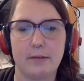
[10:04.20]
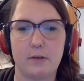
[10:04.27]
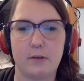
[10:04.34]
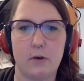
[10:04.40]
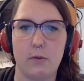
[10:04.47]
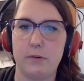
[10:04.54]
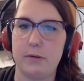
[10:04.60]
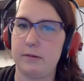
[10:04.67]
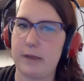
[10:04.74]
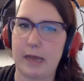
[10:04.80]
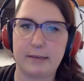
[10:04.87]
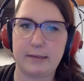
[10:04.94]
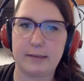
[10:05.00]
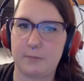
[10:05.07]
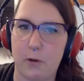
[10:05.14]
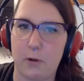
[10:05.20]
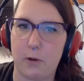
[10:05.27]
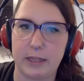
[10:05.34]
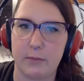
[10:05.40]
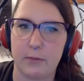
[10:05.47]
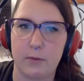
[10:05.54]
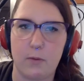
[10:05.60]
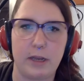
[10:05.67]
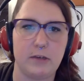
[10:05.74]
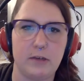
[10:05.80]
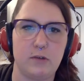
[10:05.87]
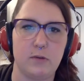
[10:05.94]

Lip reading: so next point that we wanted